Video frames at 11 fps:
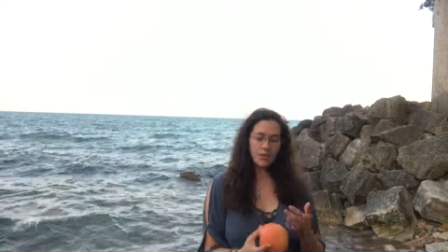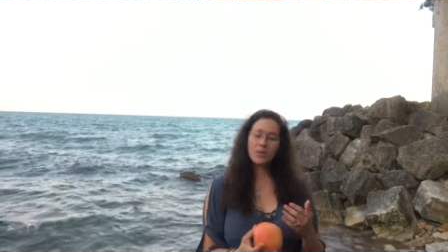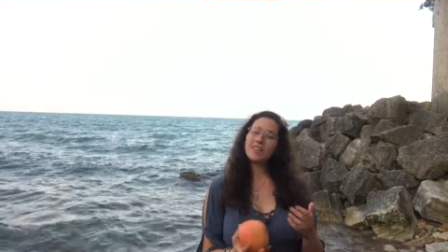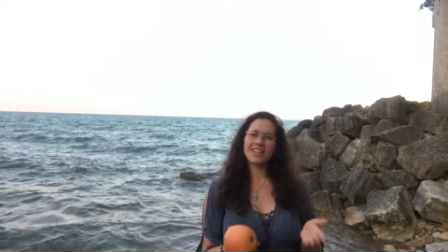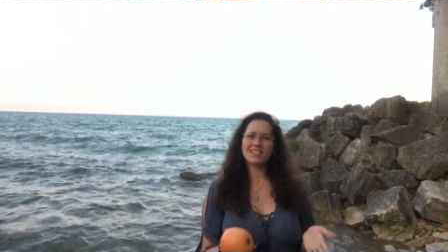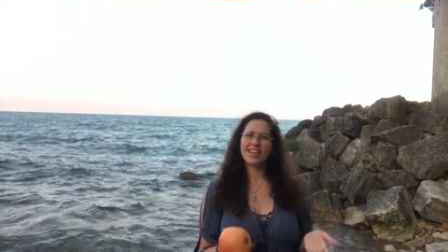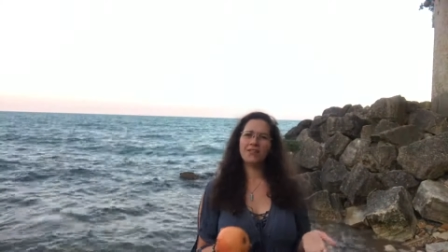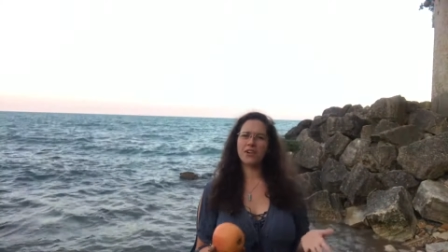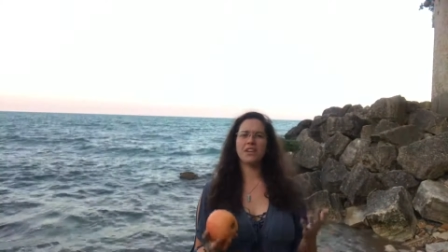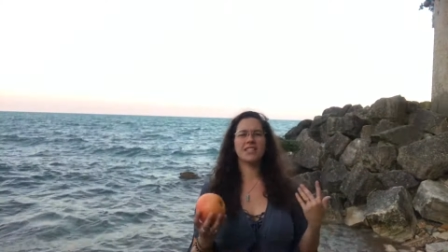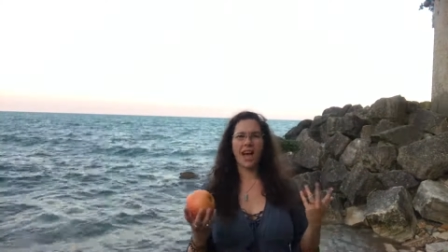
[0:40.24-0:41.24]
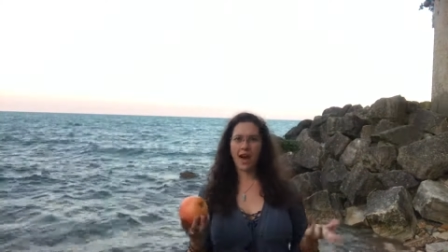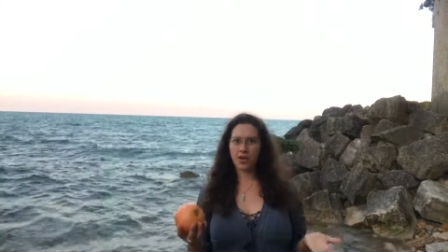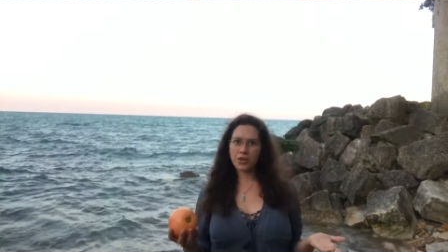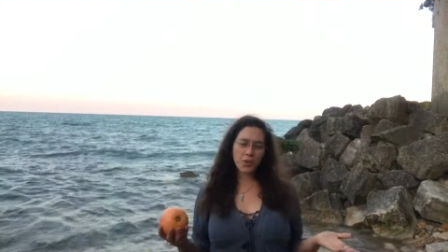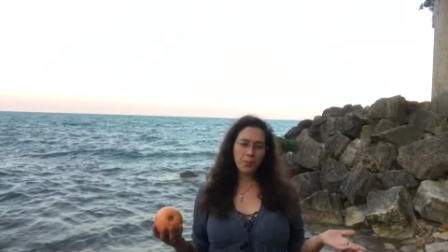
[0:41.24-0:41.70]
so with that said, friends,
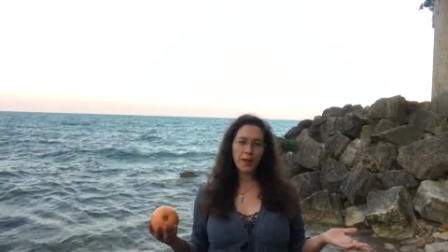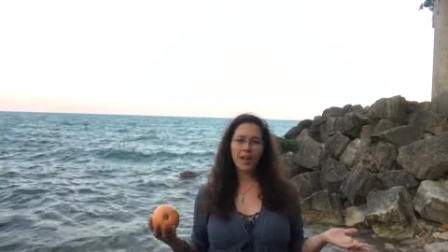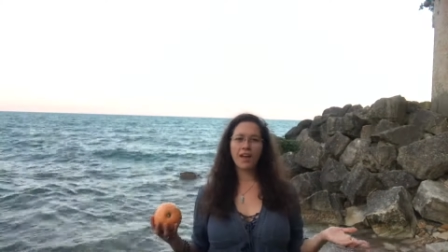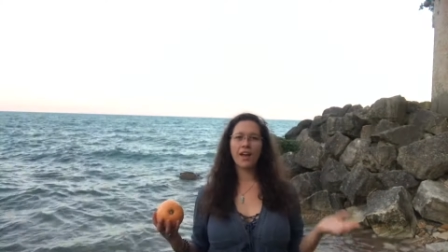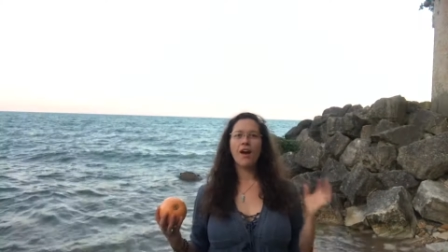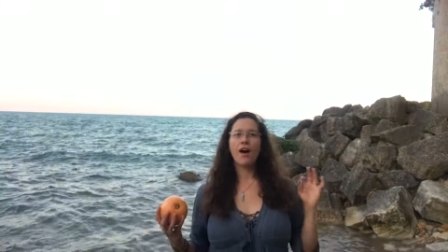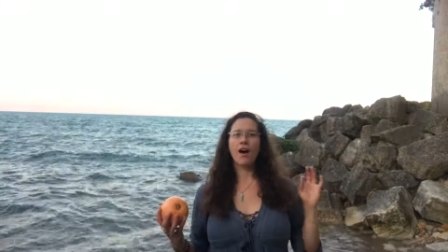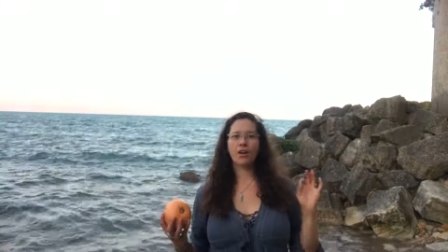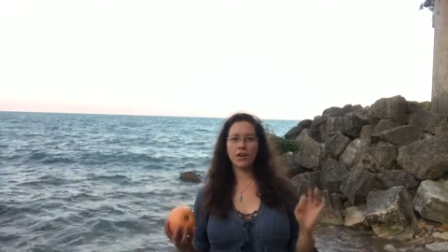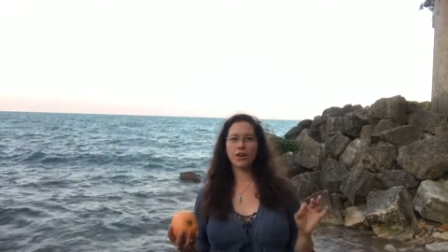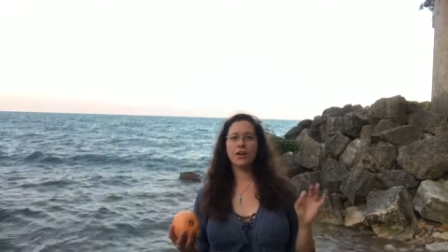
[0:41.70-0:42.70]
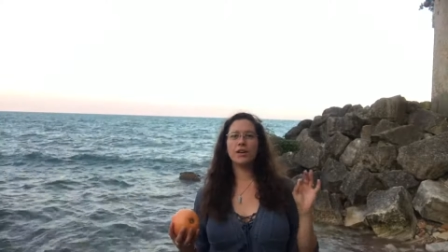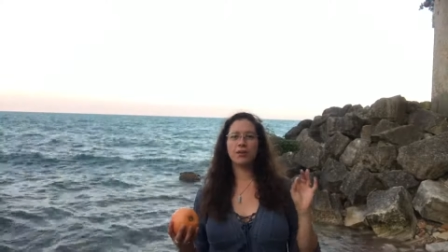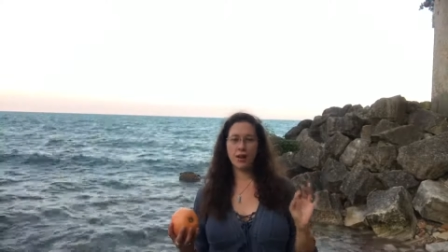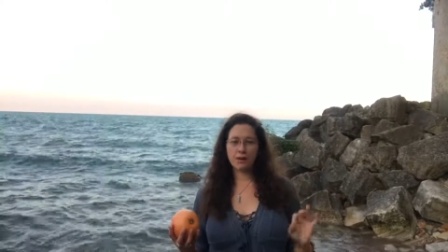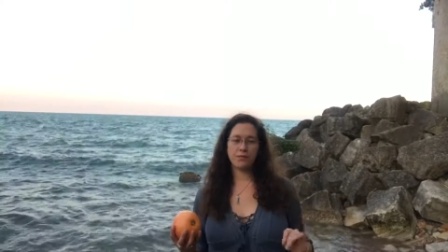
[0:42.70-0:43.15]
how do you pick a good
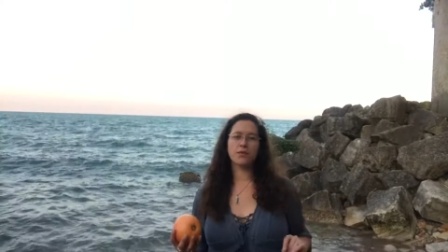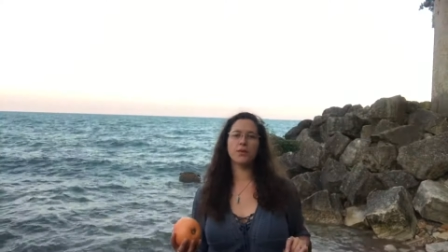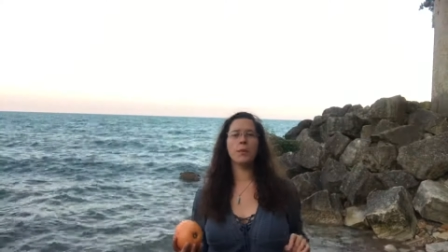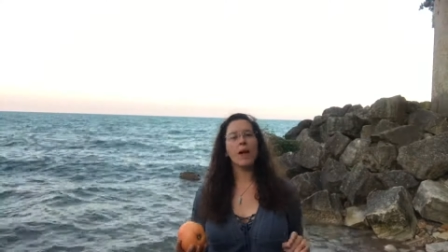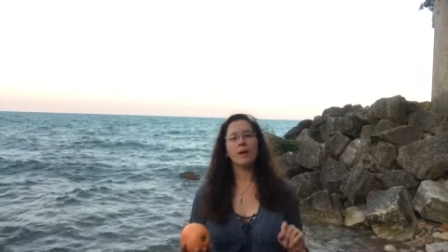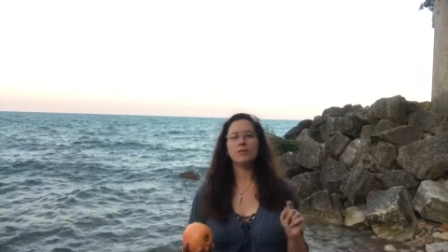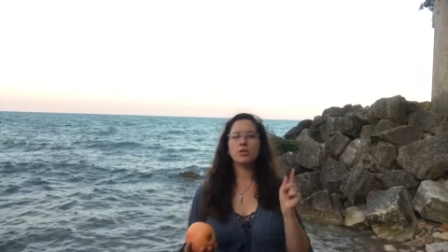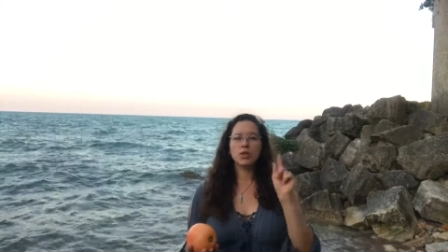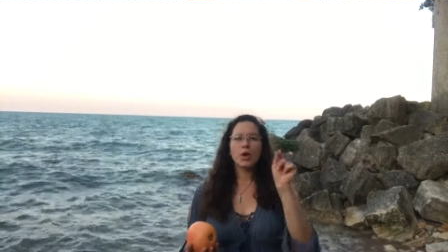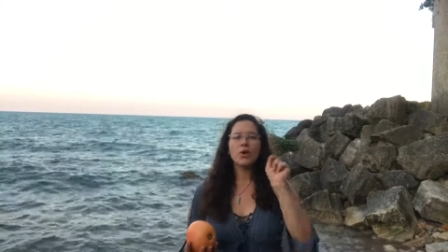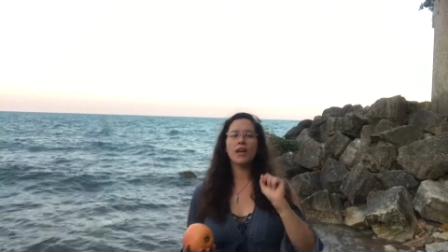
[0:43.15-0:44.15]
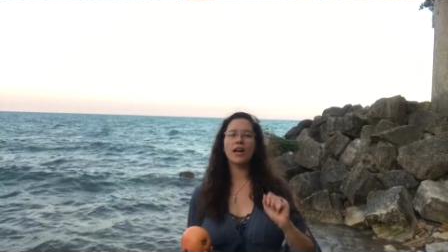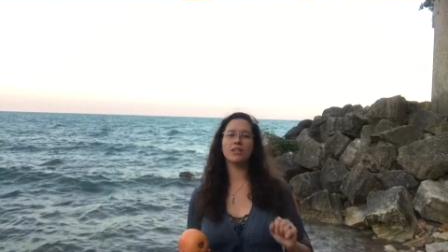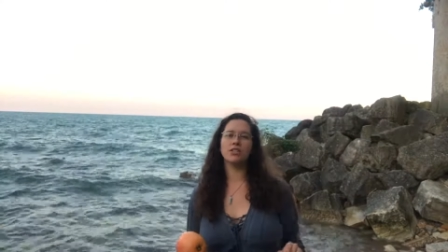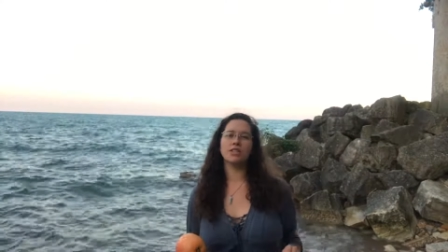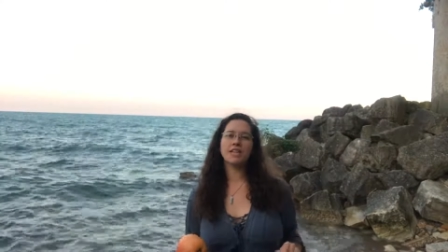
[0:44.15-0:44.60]
grapefruit? Well, I'm so
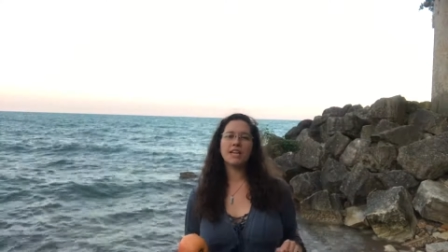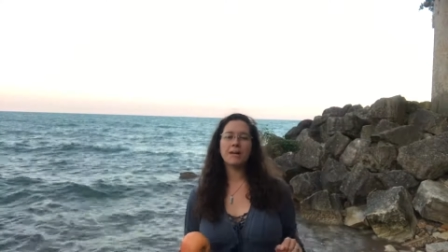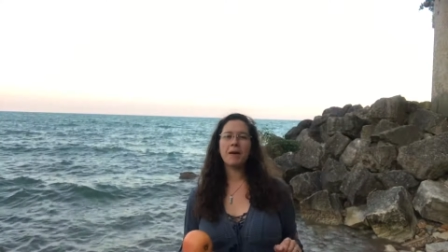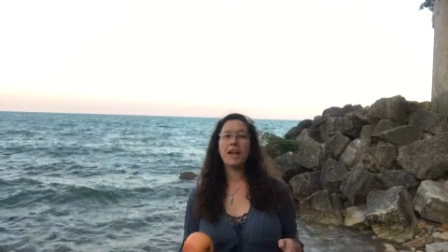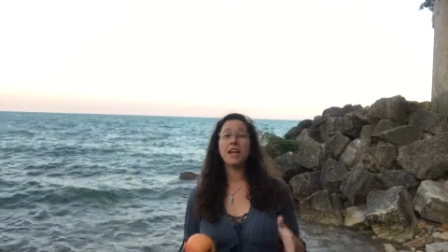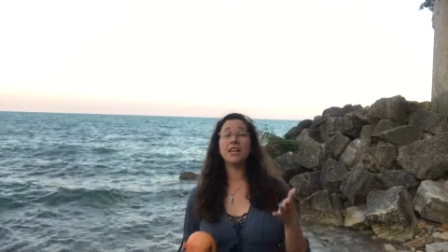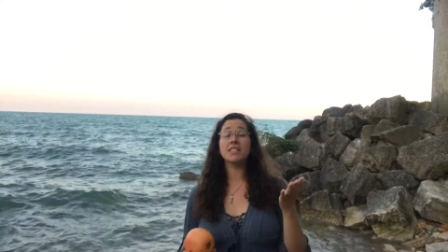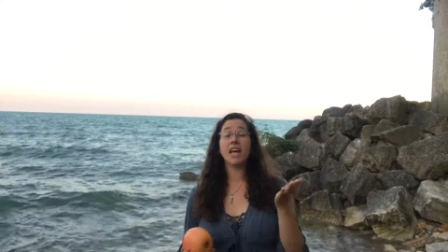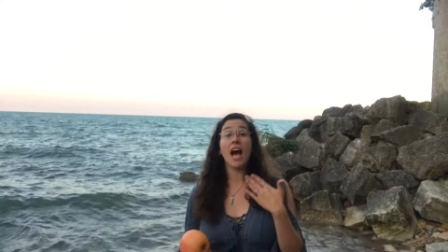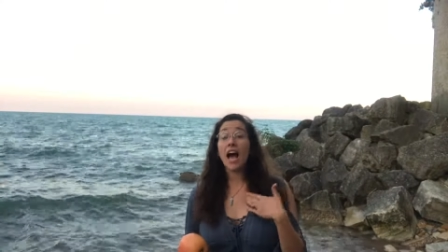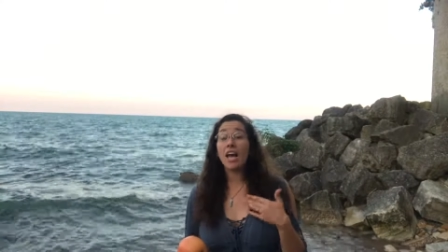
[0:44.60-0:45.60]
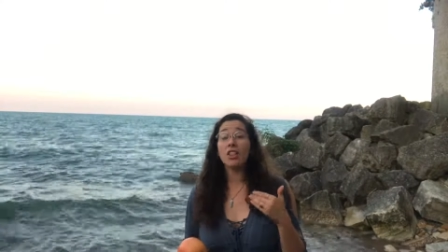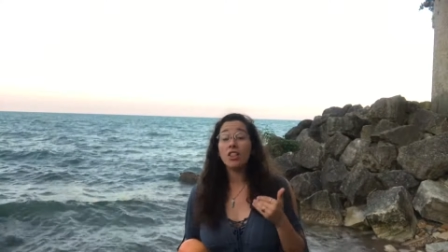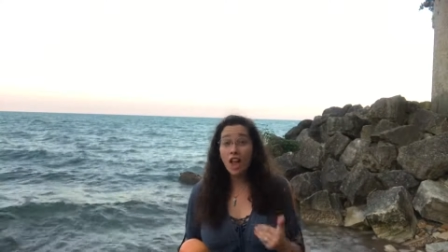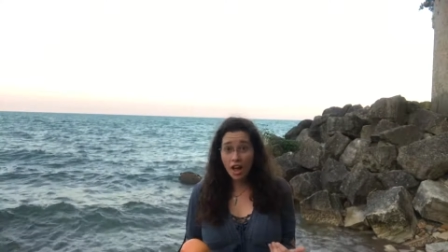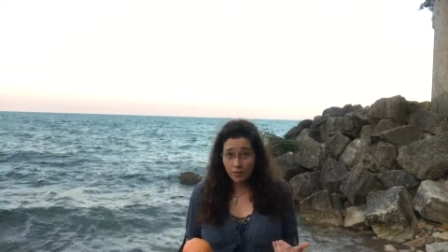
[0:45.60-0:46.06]
glad you're thinking about it because I
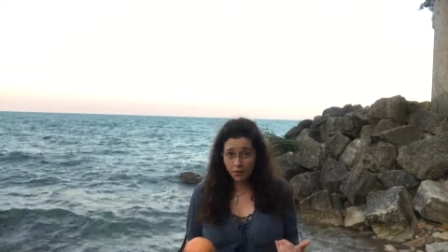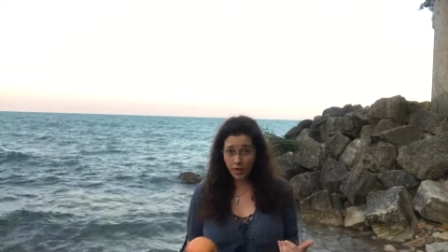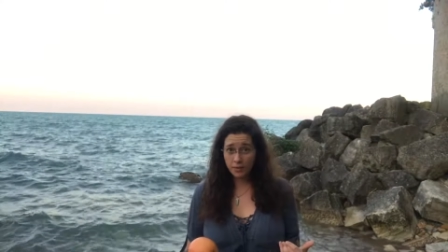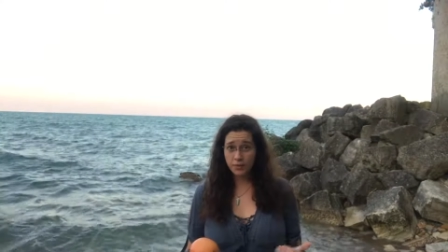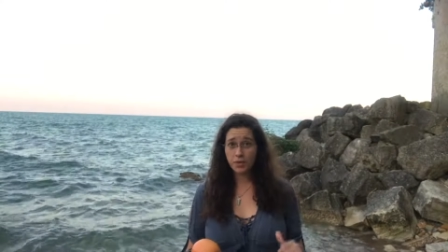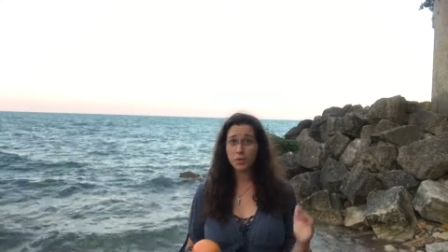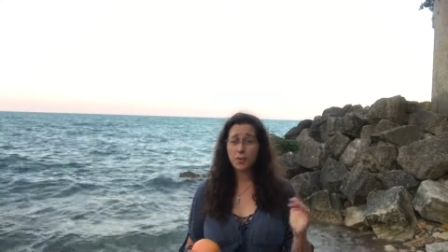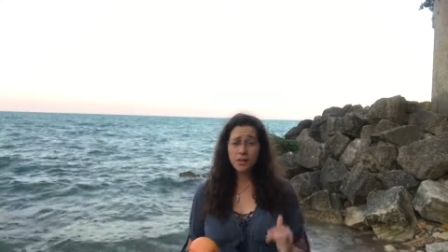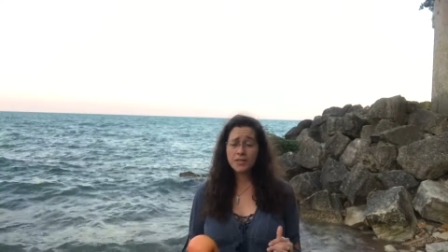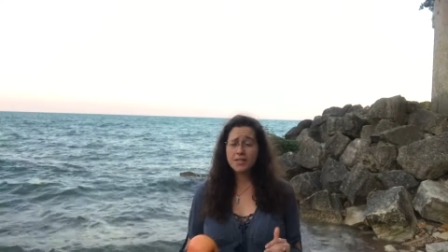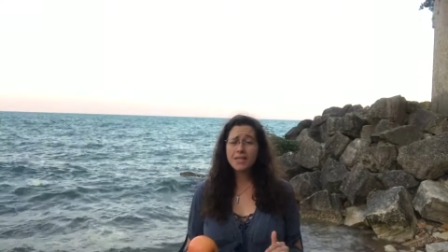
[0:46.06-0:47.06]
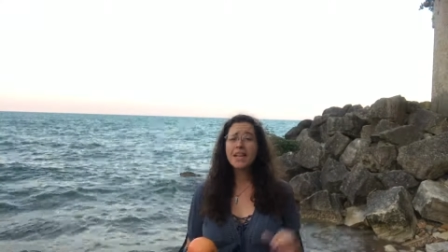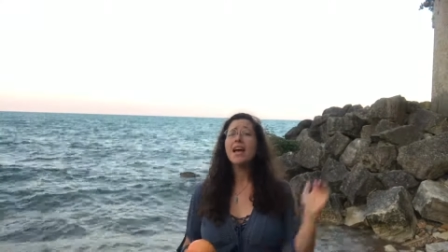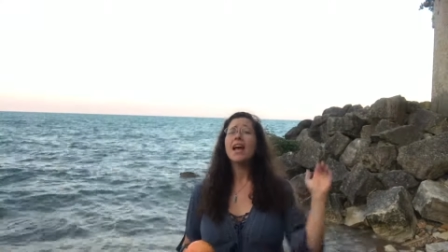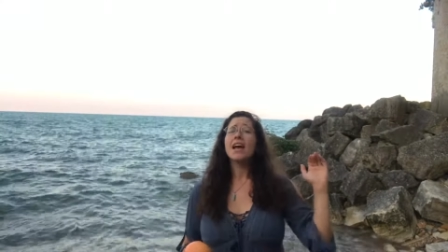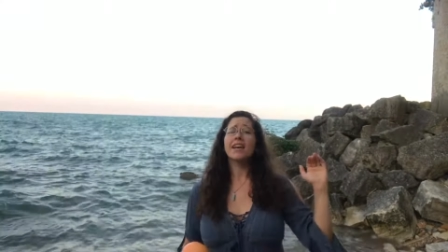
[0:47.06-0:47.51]
love grapefruit. Personally,
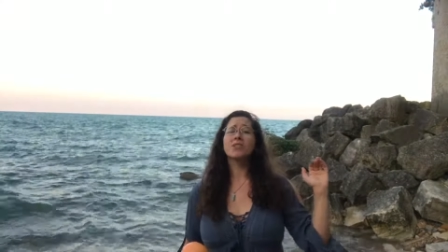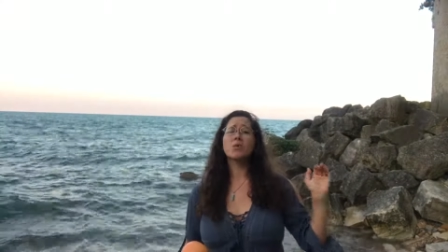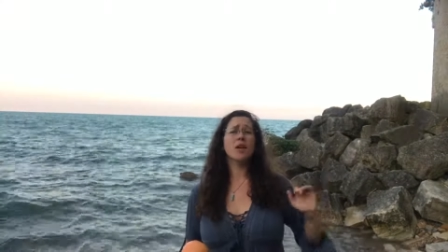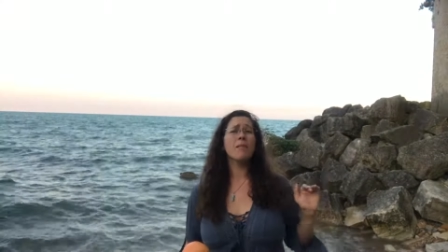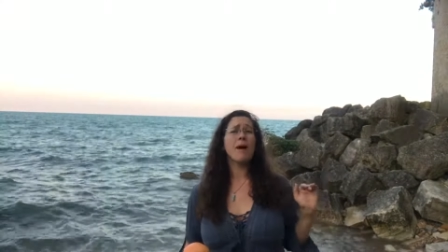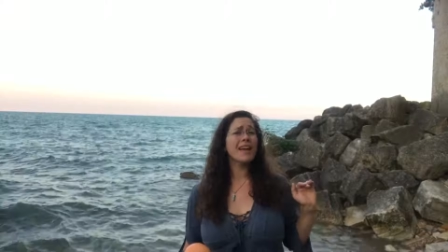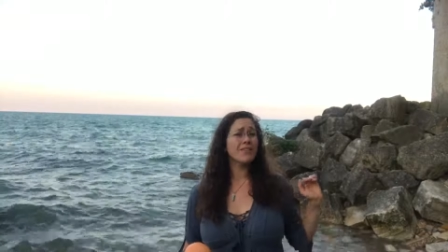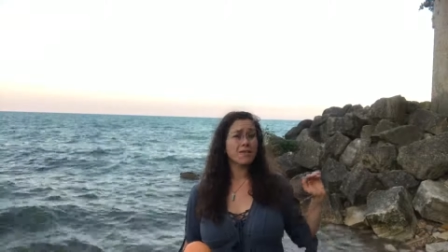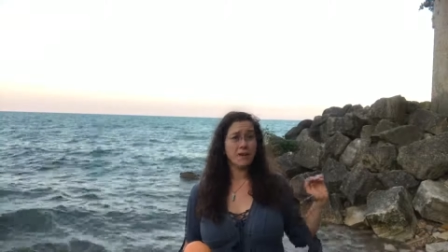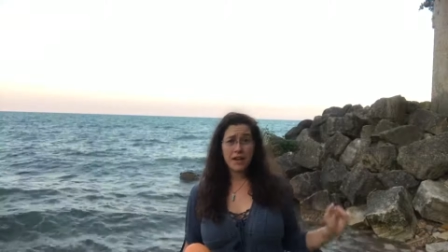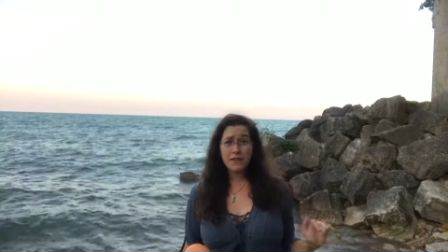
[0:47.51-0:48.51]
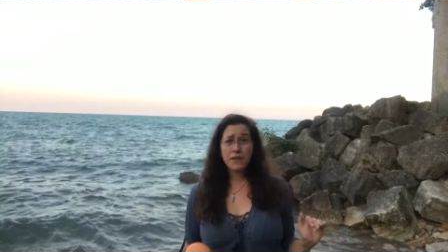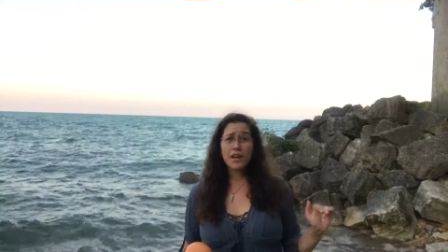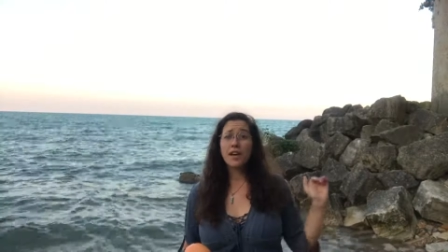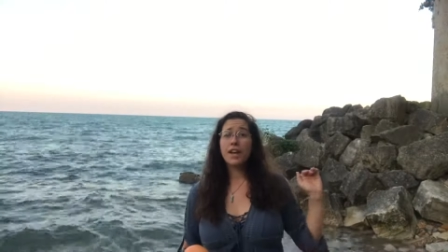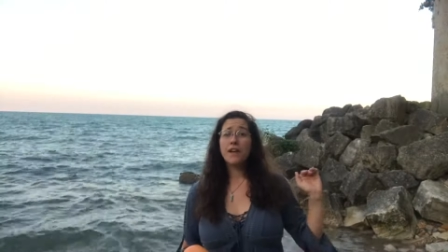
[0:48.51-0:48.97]
it is one of my
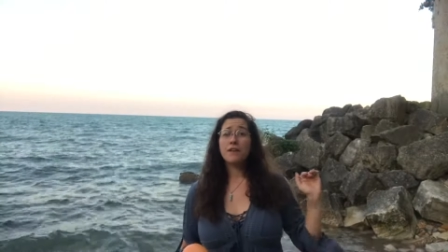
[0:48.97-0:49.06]
favorite